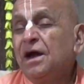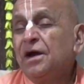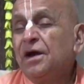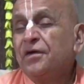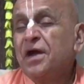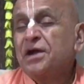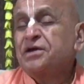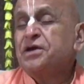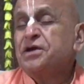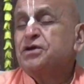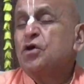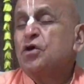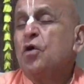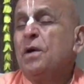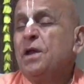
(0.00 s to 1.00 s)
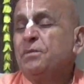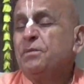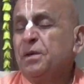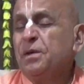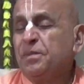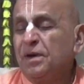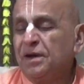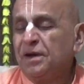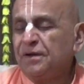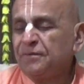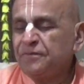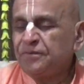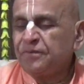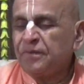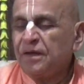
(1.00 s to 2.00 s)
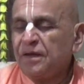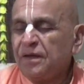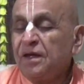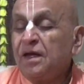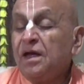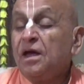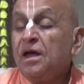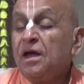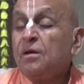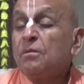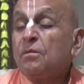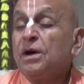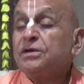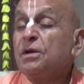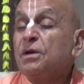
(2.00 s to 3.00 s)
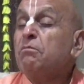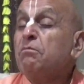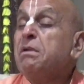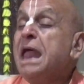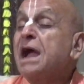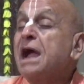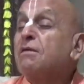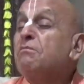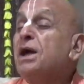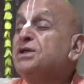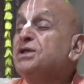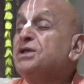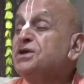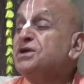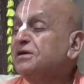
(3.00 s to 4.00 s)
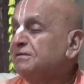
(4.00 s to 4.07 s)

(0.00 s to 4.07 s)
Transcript: attracted so many people by some black magic.